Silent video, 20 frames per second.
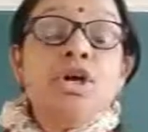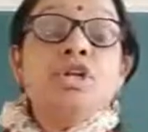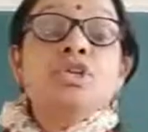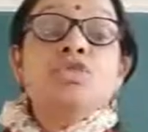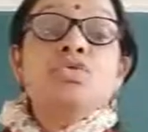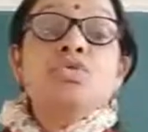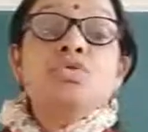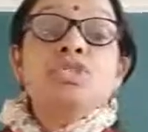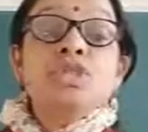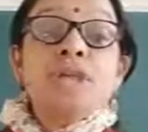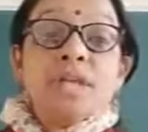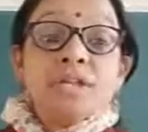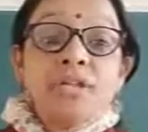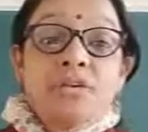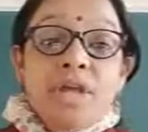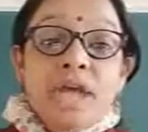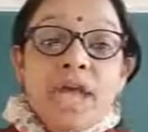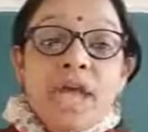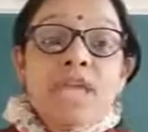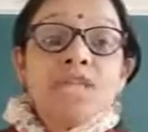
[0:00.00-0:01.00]
to
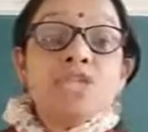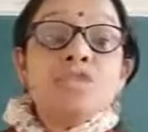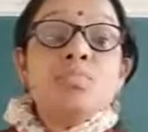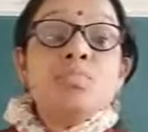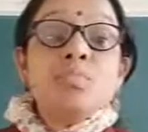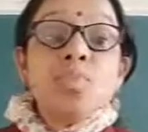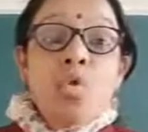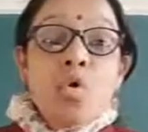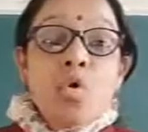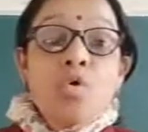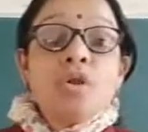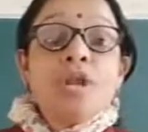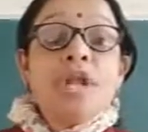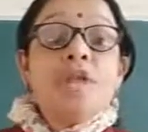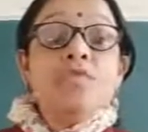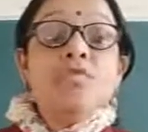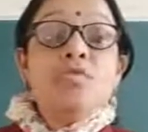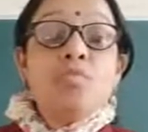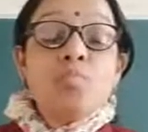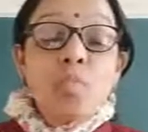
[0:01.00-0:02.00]
generate more
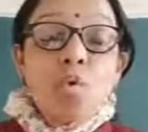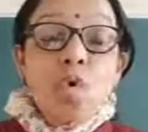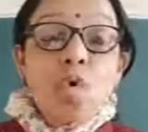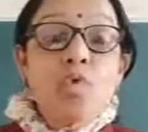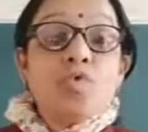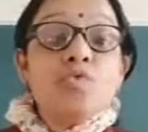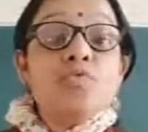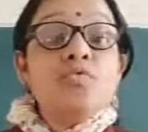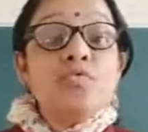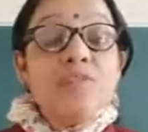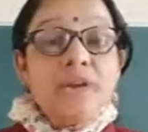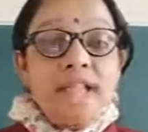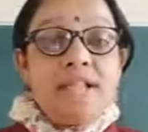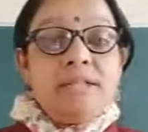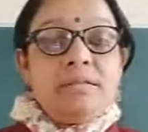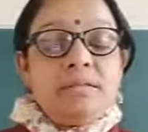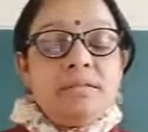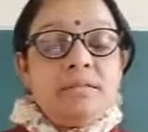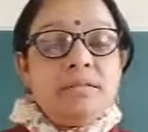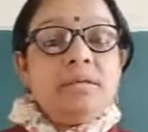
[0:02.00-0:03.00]
and more
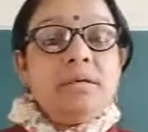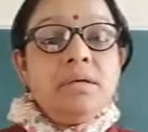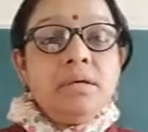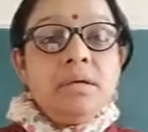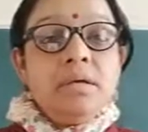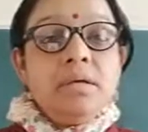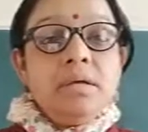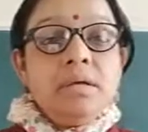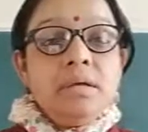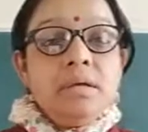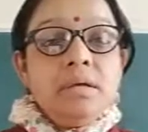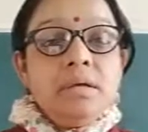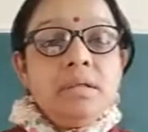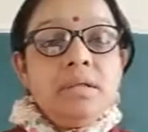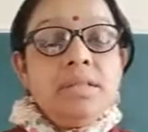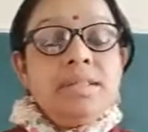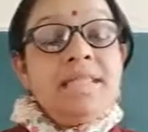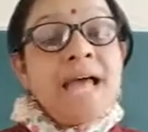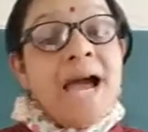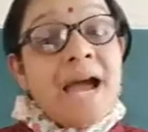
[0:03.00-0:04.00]
wealth.
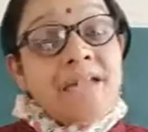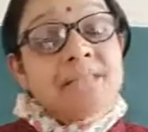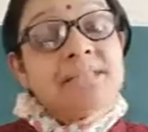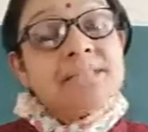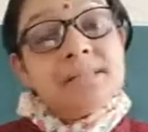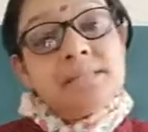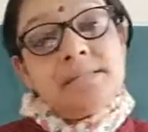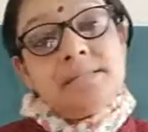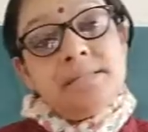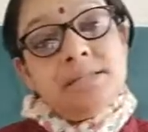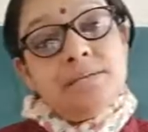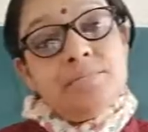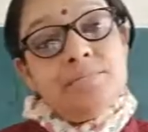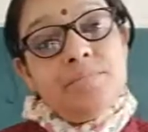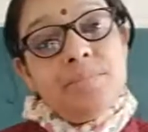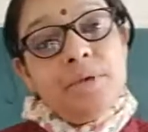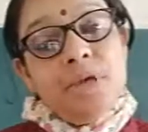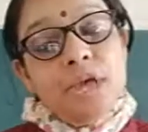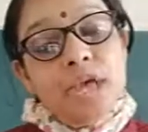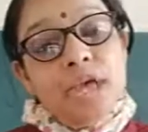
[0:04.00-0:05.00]
That system
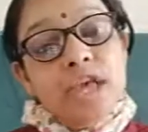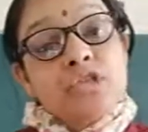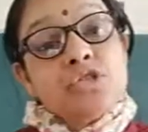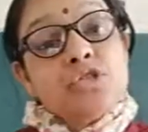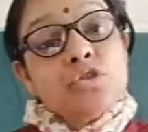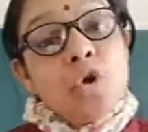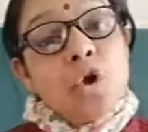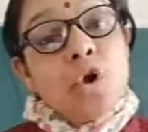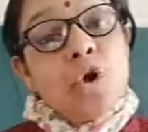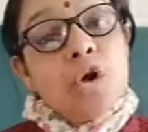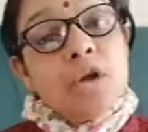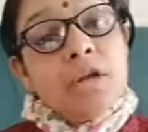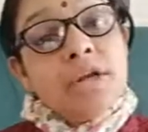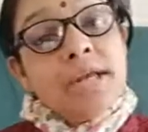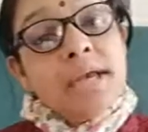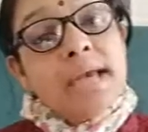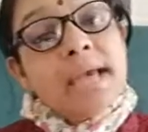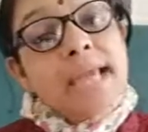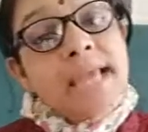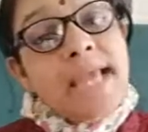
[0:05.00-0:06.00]
is
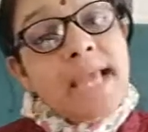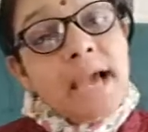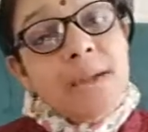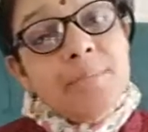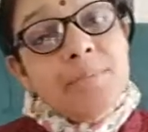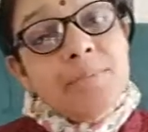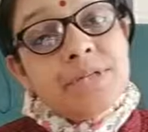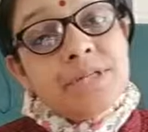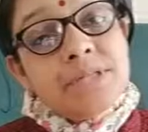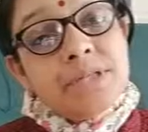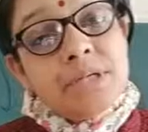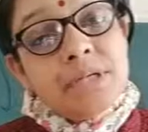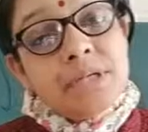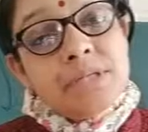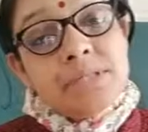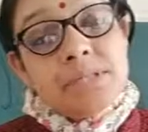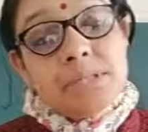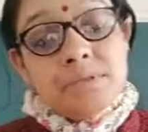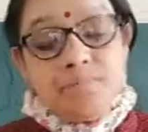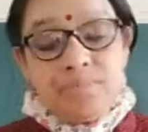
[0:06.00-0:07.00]
called
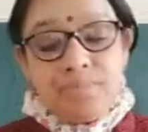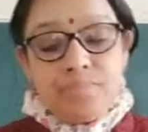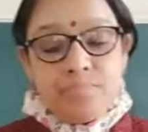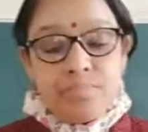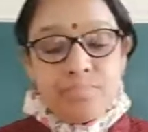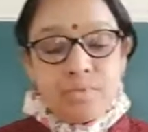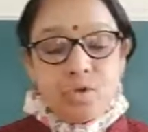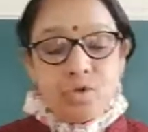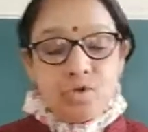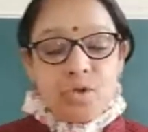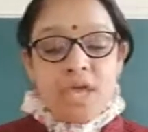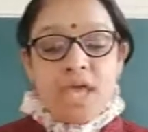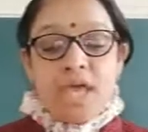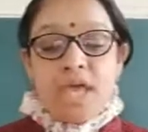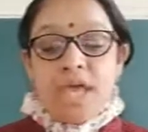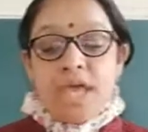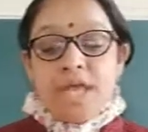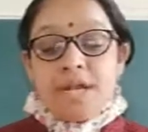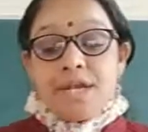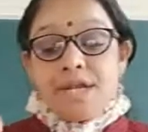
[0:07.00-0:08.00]
capitalism.
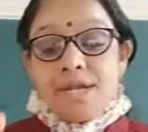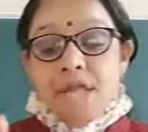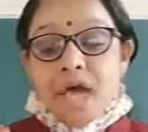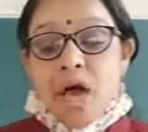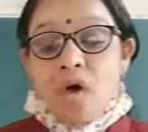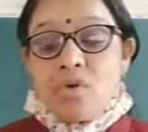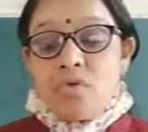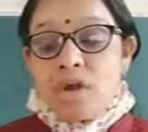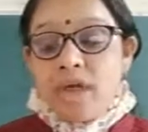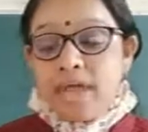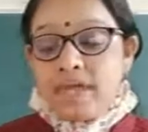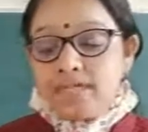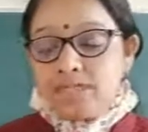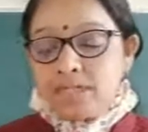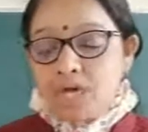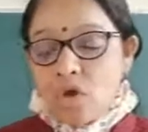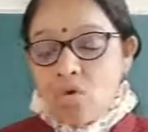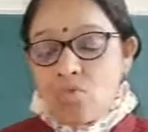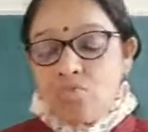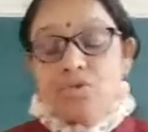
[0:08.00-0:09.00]
Okay, now write
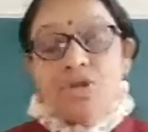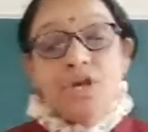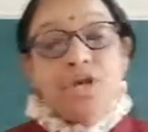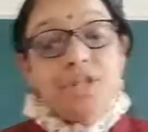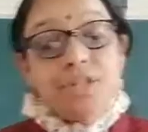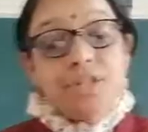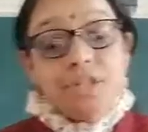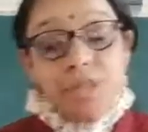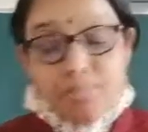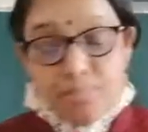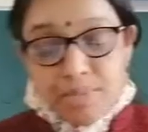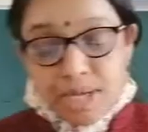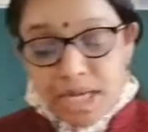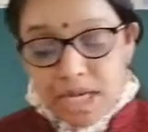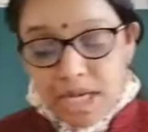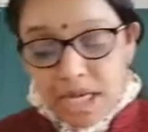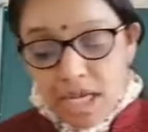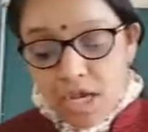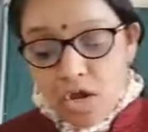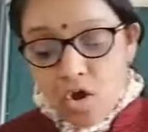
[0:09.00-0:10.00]
down the
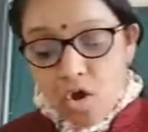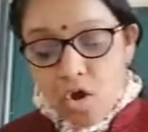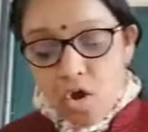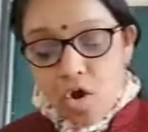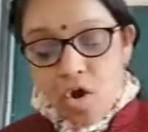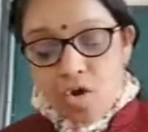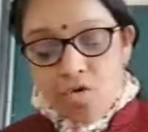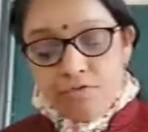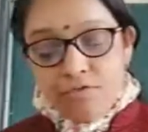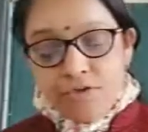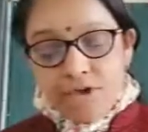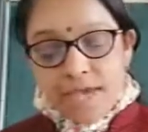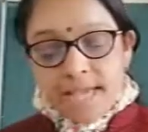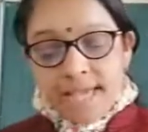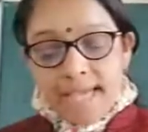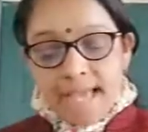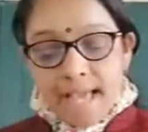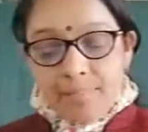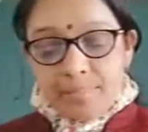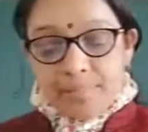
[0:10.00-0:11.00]
meaning
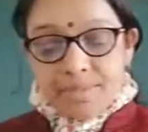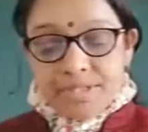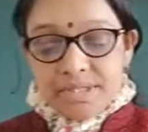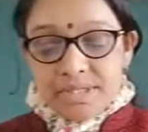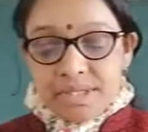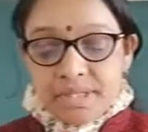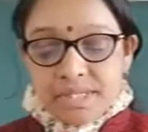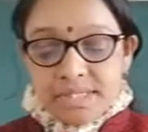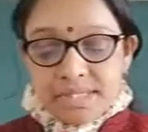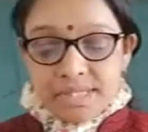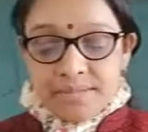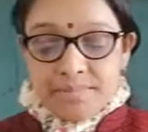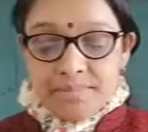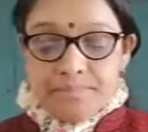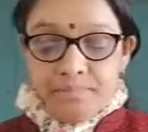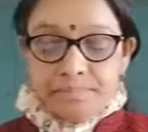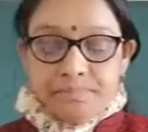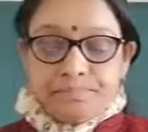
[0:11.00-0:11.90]
of capitalism.